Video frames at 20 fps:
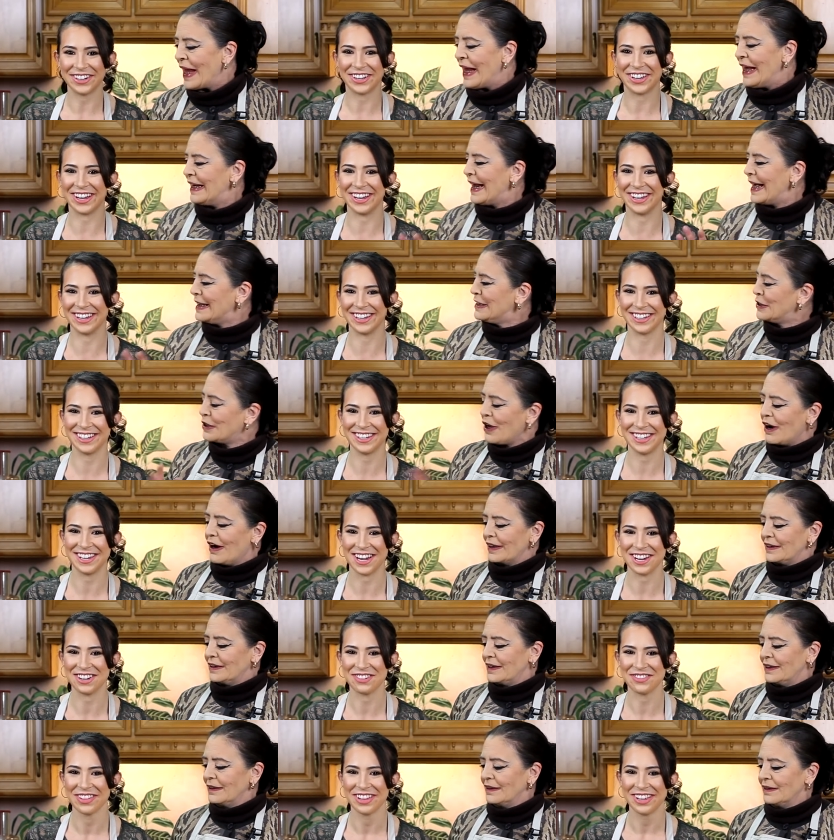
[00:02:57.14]
Speaker 1: Okay. Let's
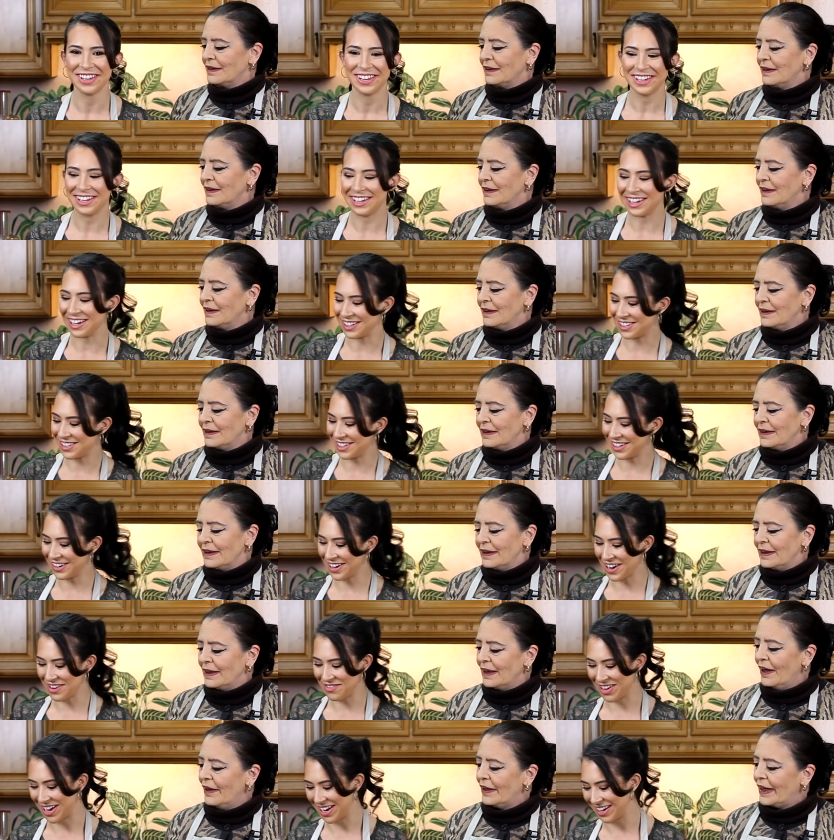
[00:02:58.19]
start.
Speaker 2: Yeah. Yes. All
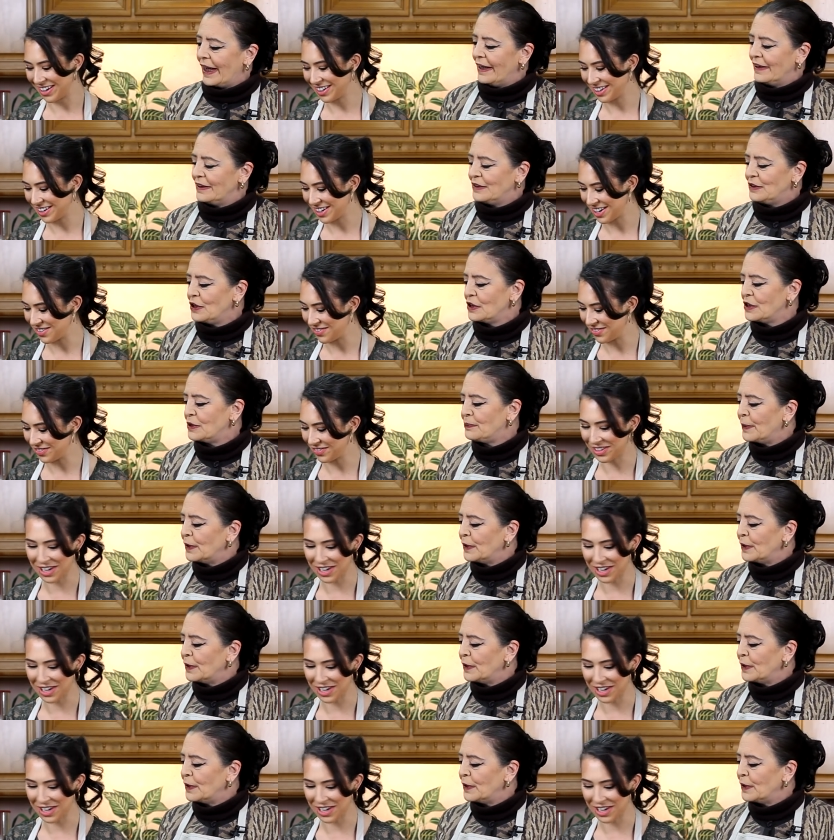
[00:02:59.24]
right, Ma. Okay. Come,